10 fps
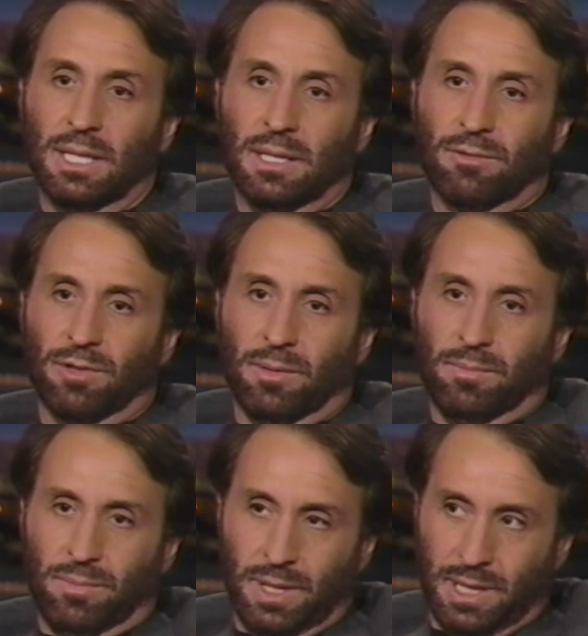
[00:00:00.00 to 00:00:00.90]

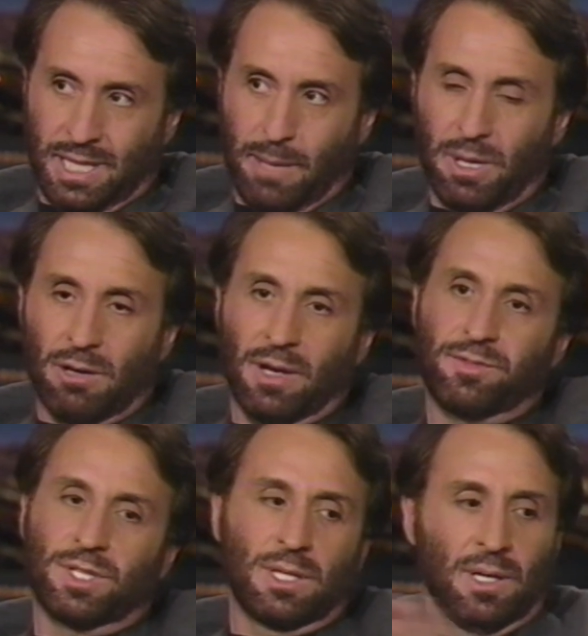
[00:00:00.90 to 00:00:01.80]
from in
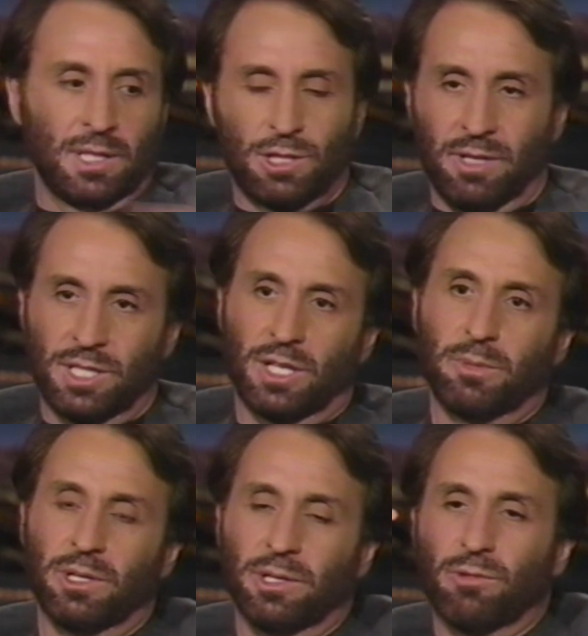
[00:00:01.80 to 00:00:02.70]
Khabarovsk on the Trans-Siberian